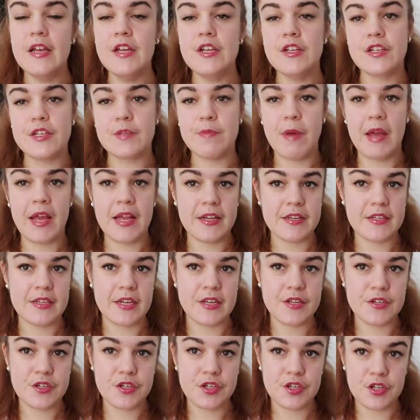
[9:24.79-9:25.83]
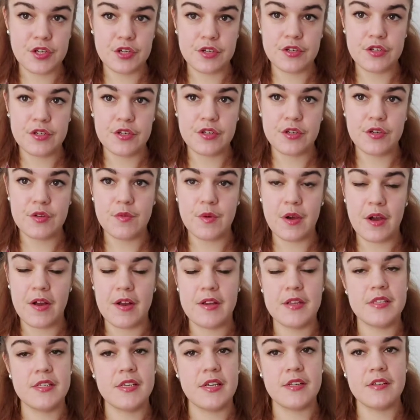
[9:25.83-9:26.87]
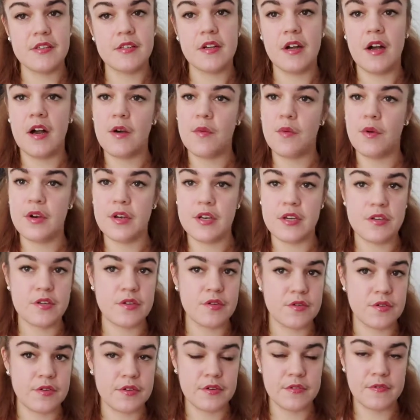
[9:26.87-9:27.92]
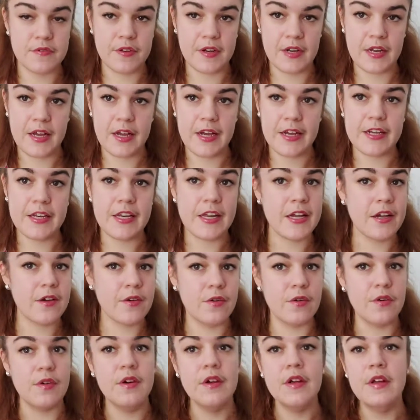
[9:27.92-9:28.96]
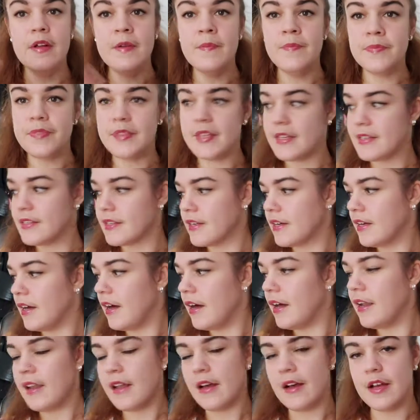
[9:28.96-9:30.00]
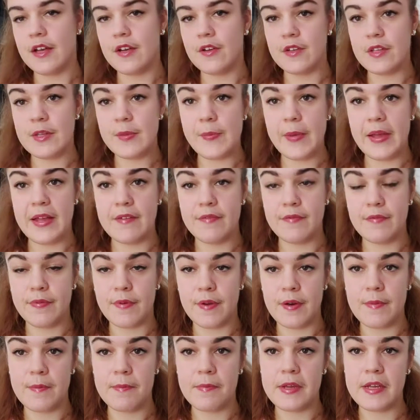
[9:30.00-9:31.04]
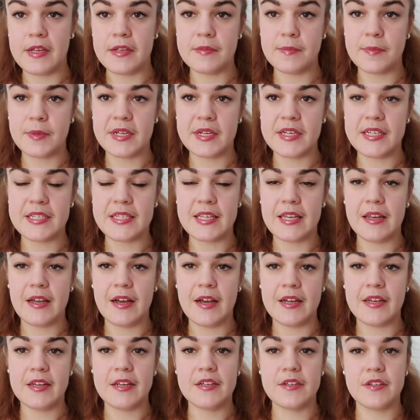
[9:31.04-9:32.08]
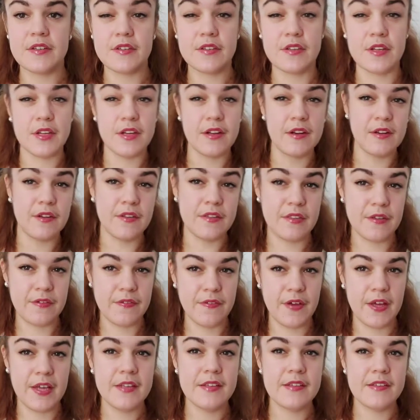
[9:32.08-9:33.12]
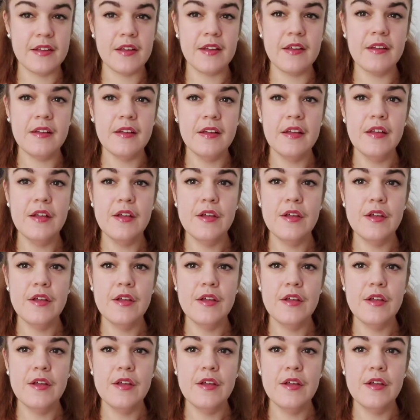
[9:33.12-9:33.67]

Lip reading: just paying attention to where it says cut 1 inch shorter for lining, or there's a cut line on the main front piece because the lining doesn't include the facing,